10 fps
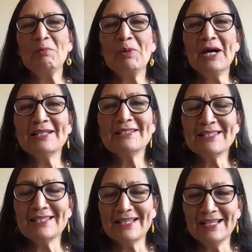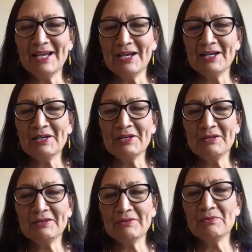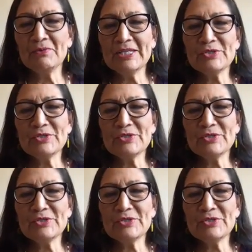But we